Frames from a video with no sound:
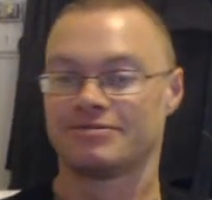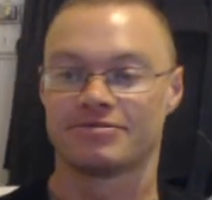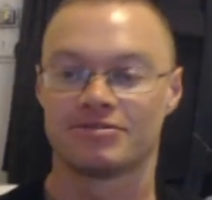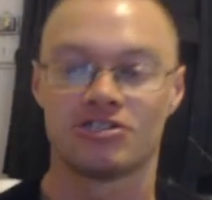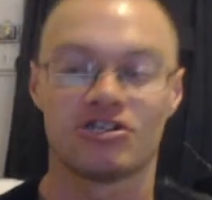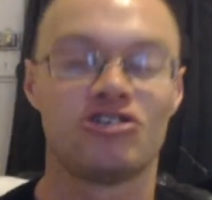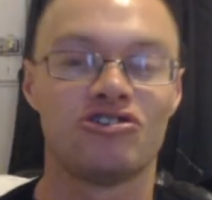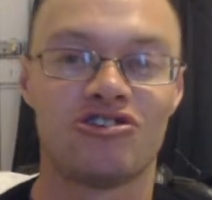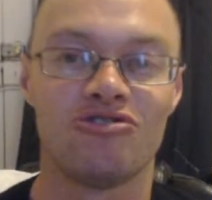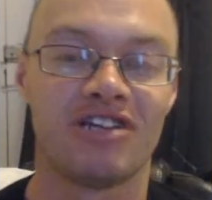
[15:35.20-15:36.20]
Shall I just
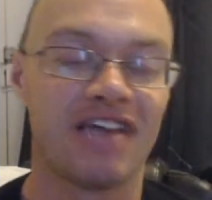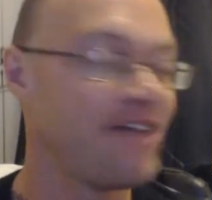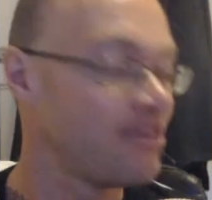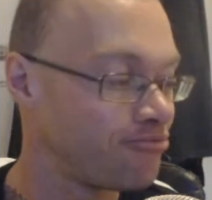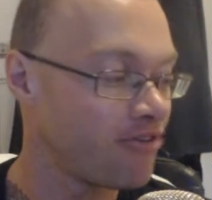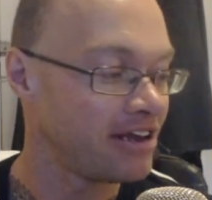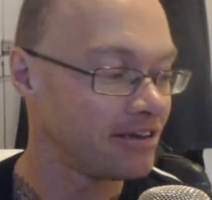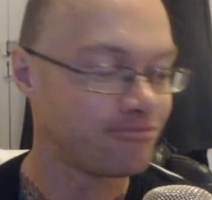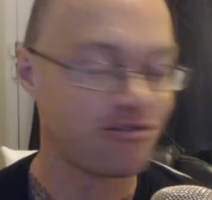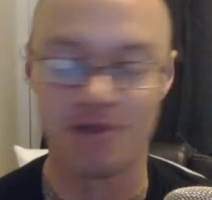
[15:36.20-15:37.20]
do the David Brent
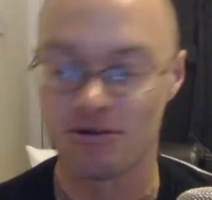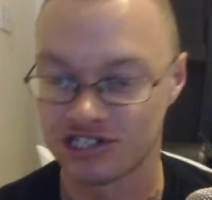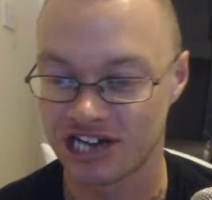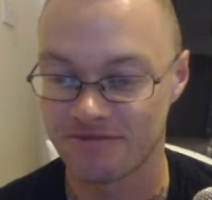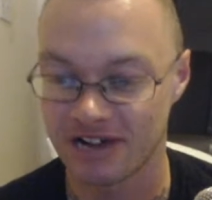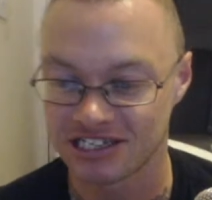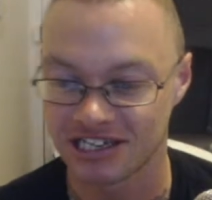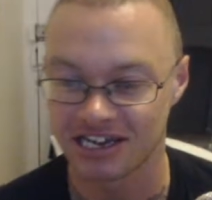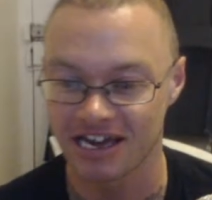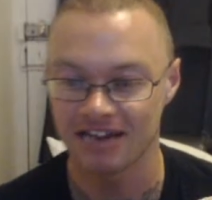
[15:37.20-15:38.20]
promote Chain Wrestling
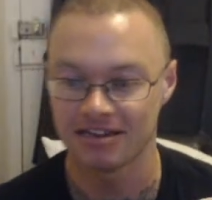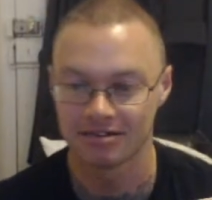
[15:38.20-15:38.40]
again?